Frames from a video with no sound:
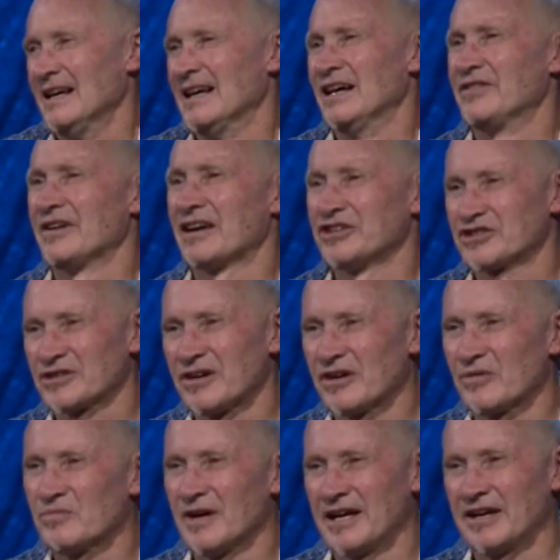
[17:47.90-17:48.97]
And then I
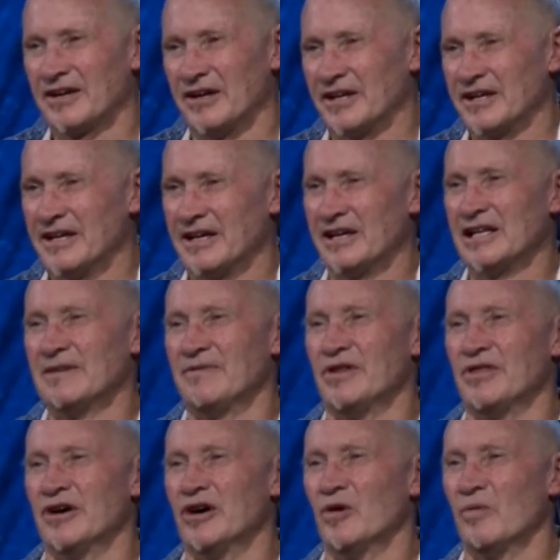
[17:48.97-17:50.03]
start running again, and
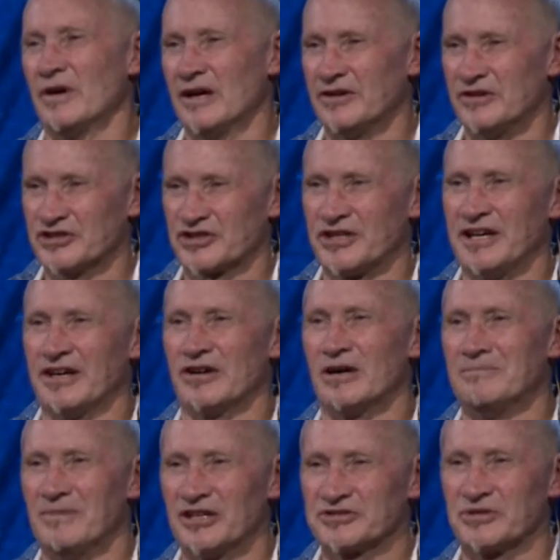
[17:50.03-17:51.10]
even though we understand
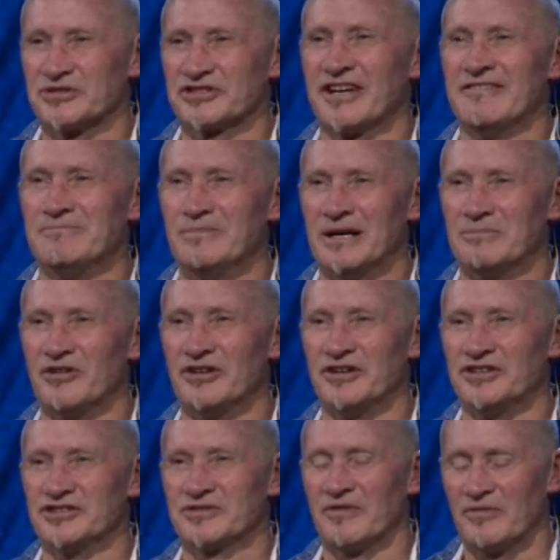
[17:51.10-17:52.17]
our muscles have
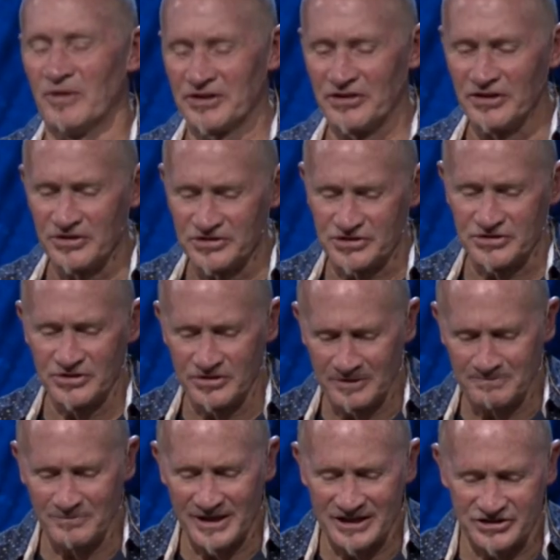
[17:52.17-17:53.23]
memories of what they used to do,
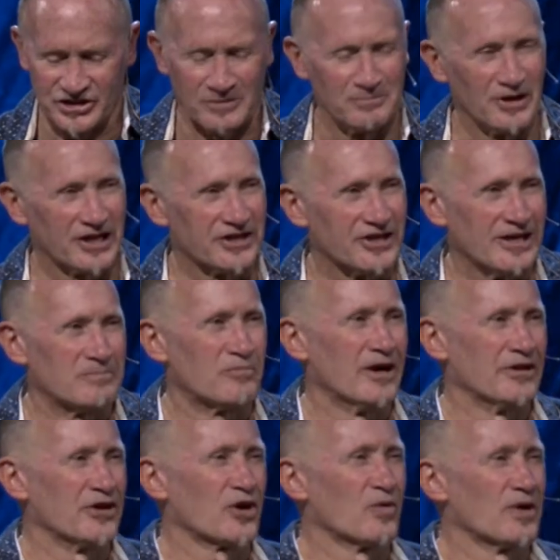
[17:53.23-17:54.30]
it begins to pick it up
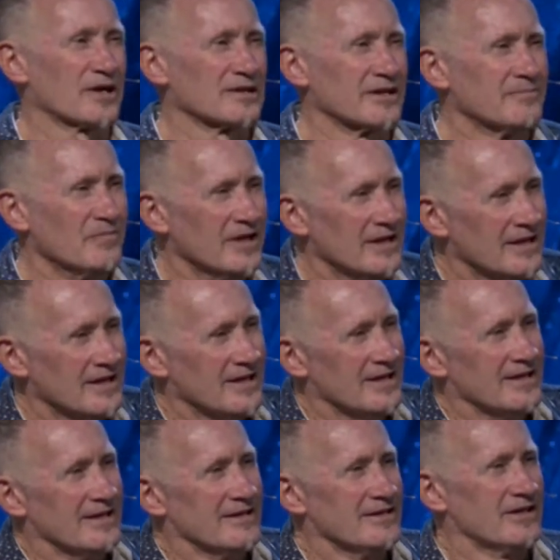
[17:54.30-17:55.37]
rather quickly.
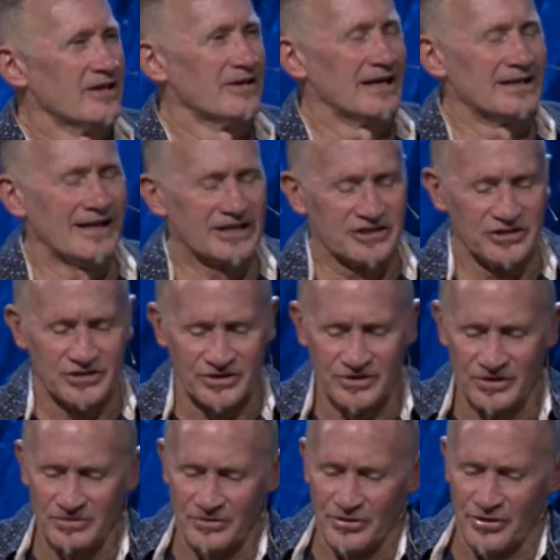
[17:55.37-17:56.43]
You know, I like to
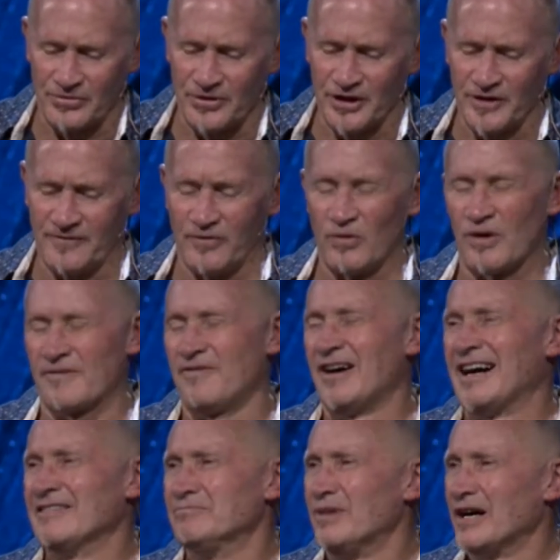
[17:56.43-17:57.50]
do 3, 4,
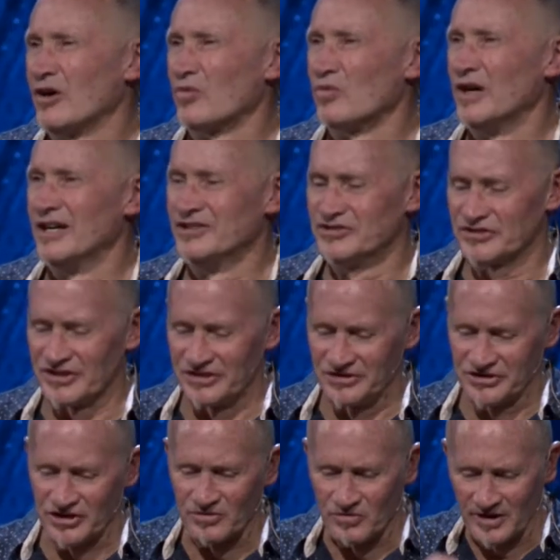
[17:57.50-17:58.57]
5 mile runs. I
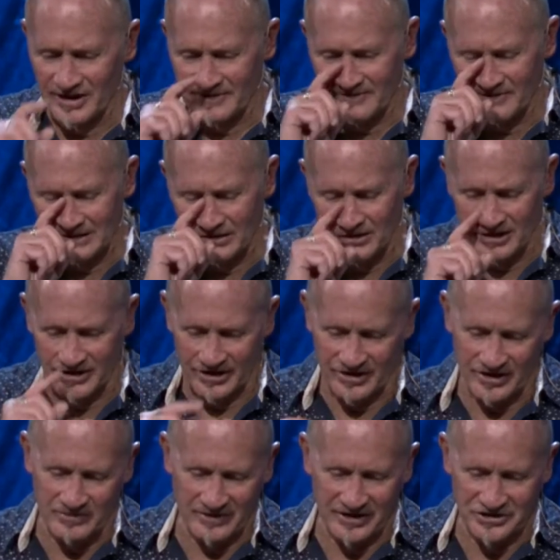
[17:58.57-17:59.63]
used to run
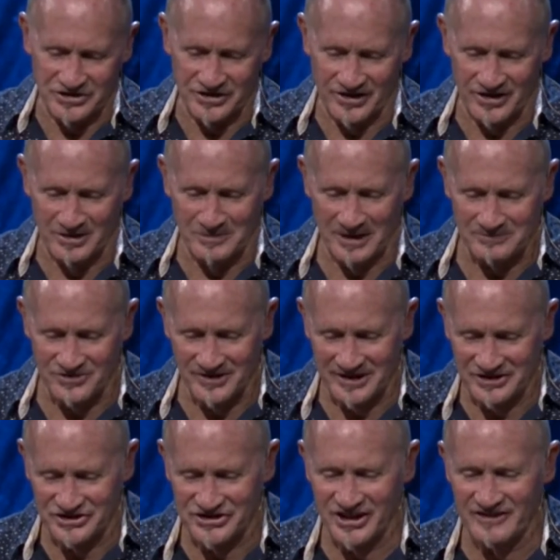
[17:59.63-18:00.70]
longer when I was younger, but I'm
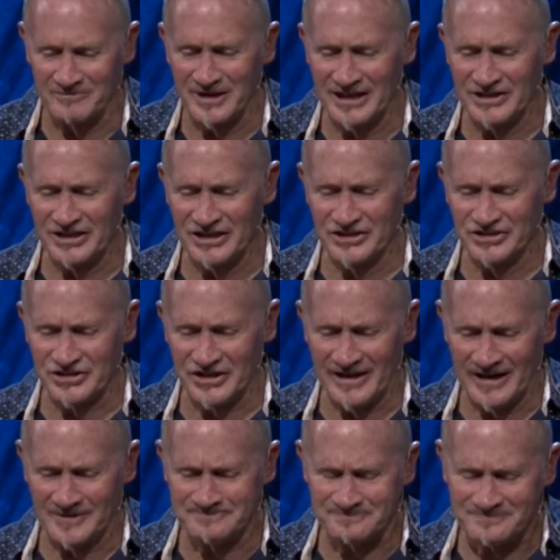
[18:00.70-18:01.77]
trying to save my knees
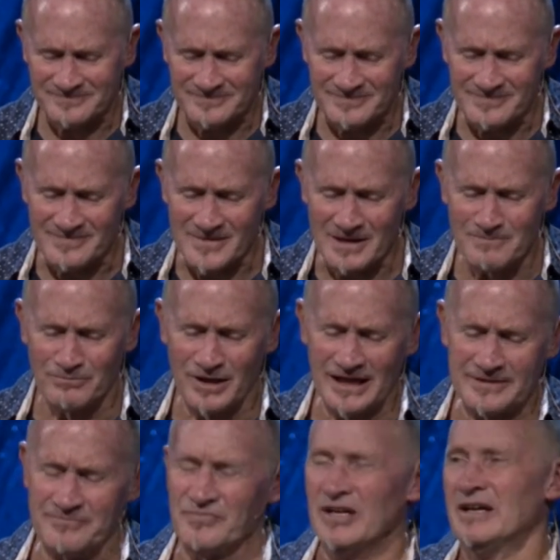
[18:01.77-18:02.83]
now.
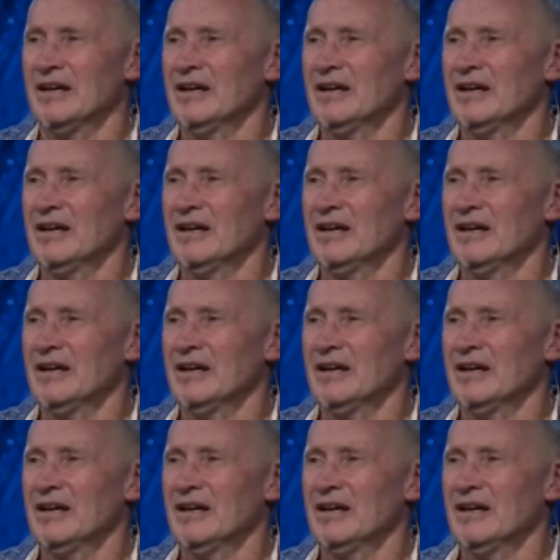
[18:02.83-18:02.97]
But